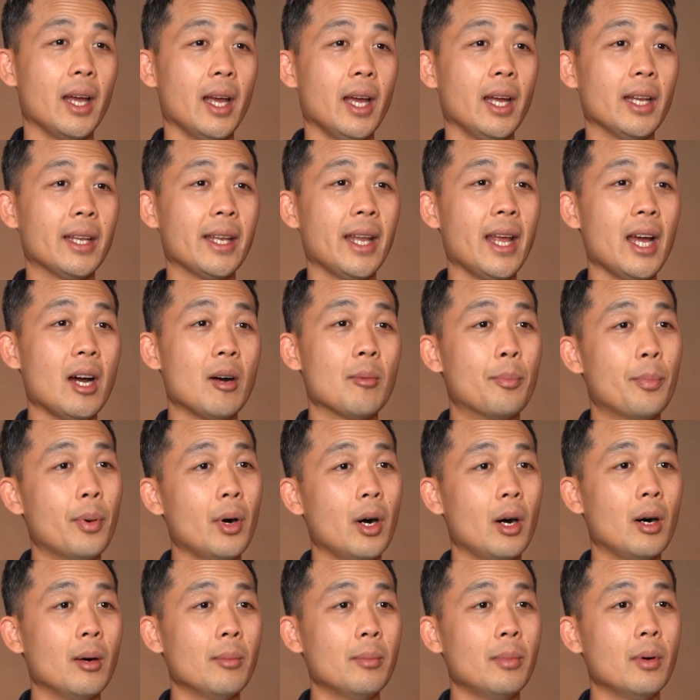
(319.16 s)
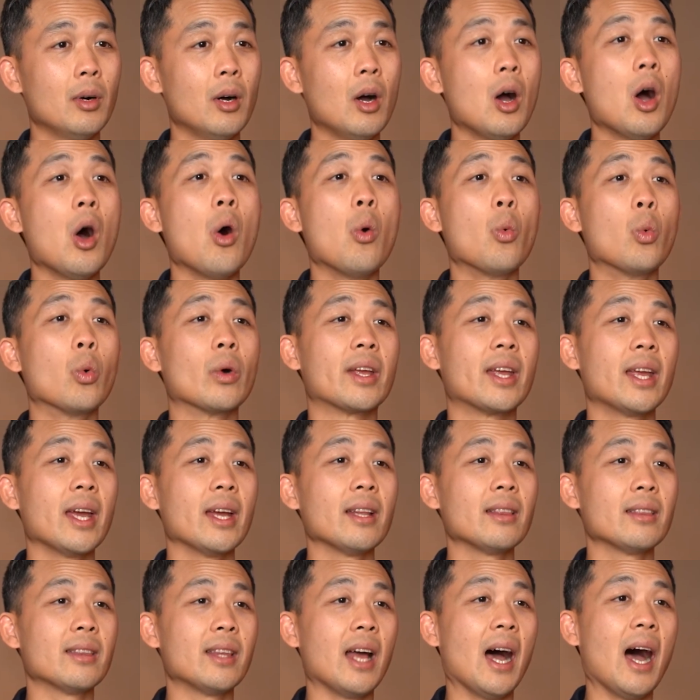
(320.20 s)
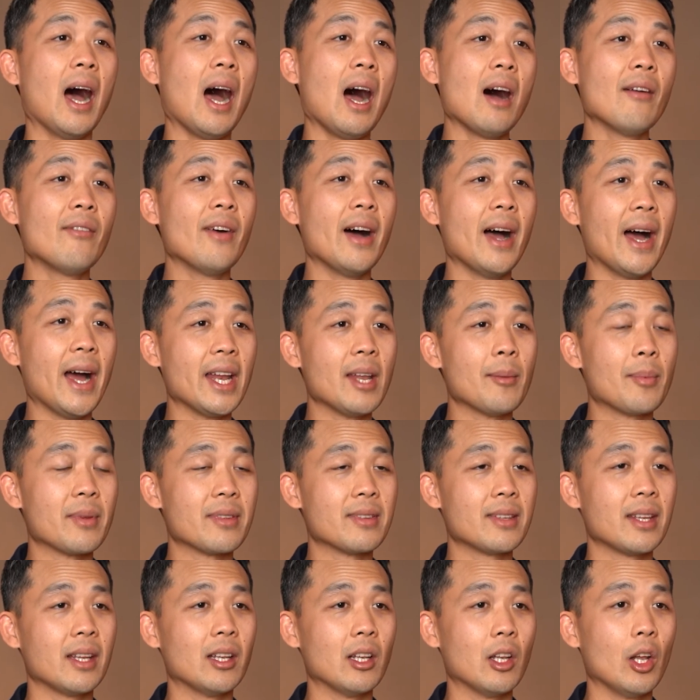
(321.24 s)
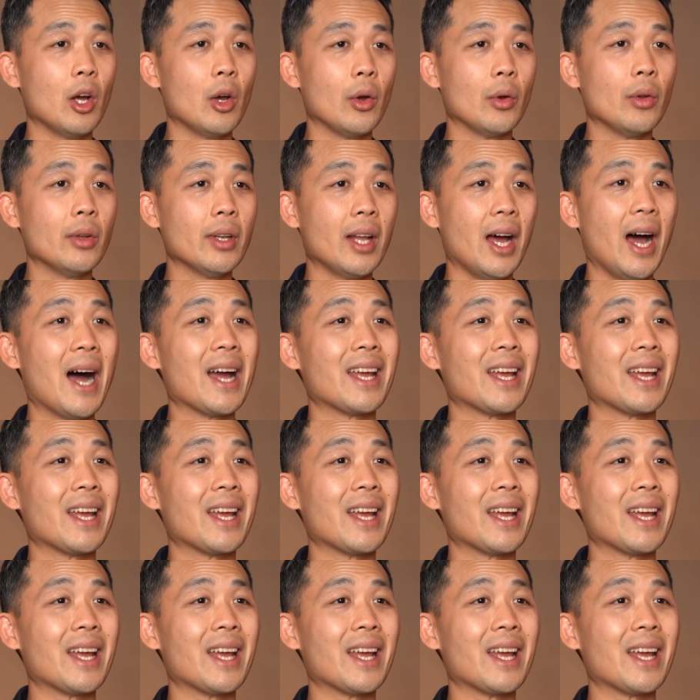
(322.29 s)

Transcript: And now Bob will get the other 80% loan